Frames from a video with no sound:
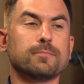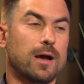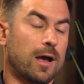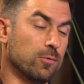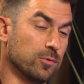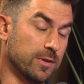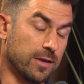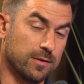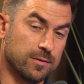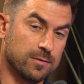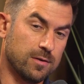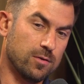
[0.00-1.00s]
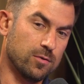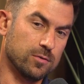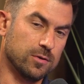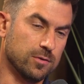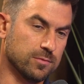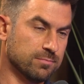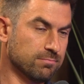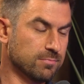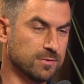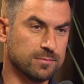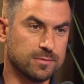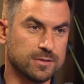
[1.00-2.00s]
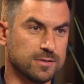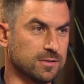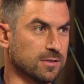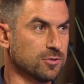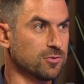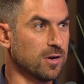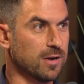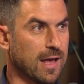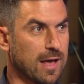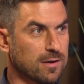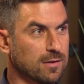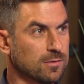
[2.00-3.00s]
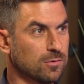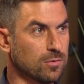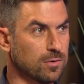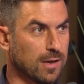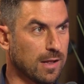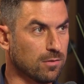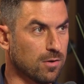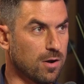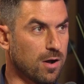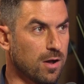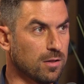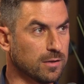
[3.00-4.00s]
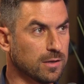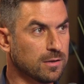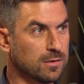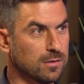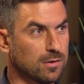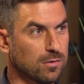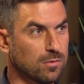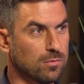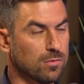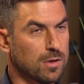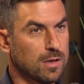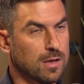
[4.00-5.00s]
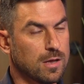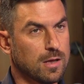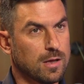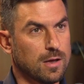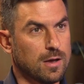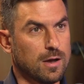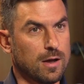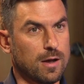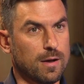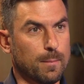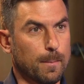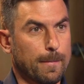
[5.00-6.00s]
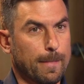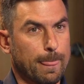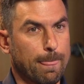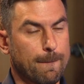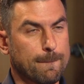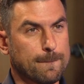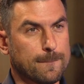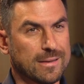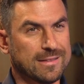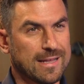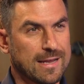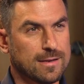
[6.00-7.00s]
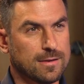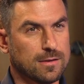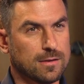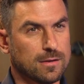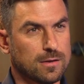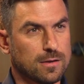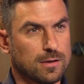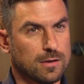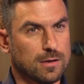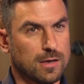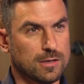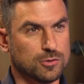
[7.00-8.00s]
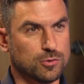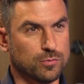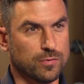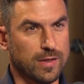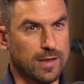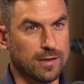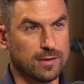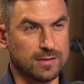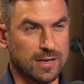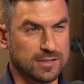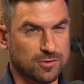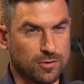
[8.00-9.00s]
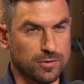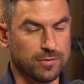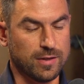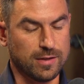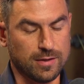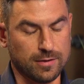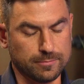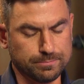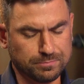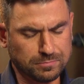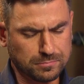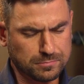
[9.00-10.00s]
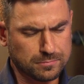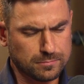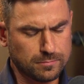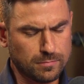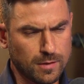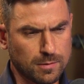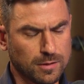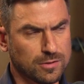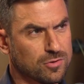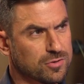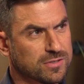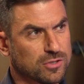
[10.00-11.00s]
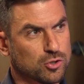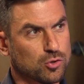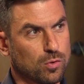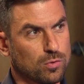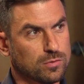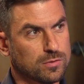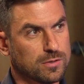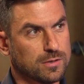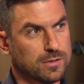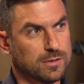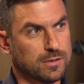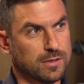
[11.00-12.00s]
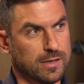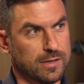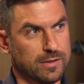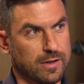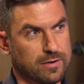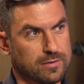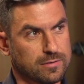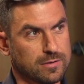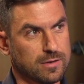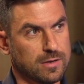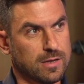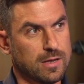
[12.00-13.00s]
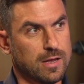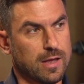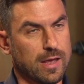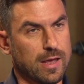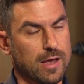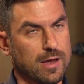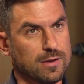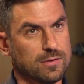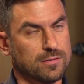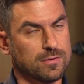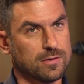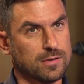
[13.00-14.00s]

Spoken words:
I would think, oh, this is a drug addict or an alcoholic, but then as I started thinking, like, there is a soul in there. And